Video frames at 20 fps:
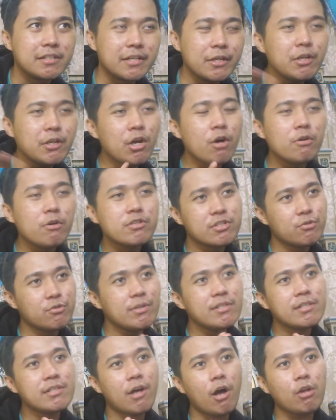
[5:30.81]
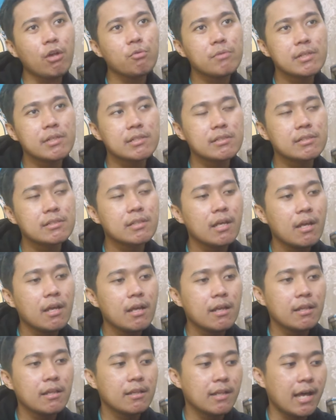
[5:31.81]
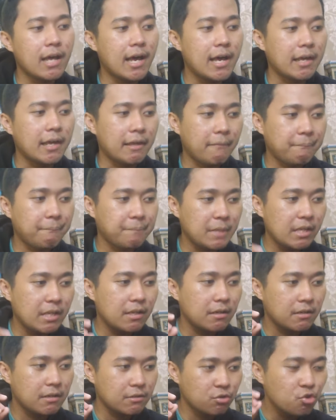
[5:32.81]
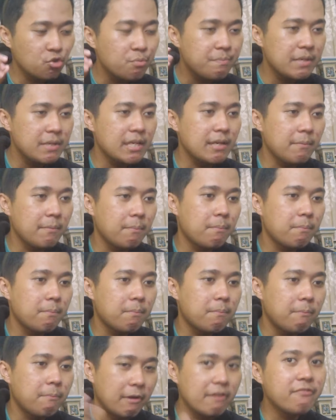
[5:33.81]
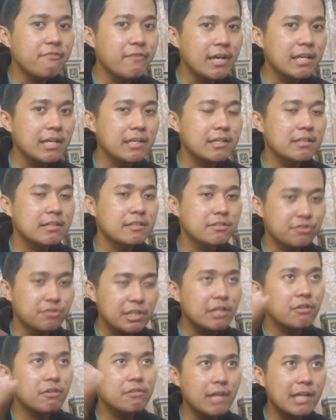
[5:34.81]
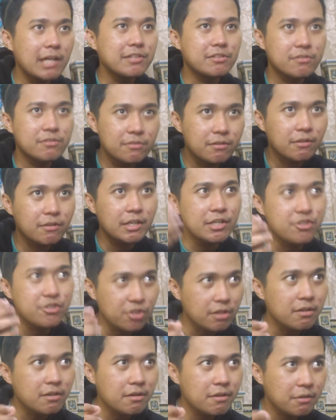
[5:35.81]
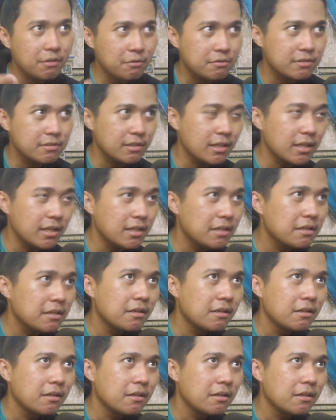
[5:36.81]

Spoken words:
You know, it's twin always like to be perfect, synchronized each other, you could say.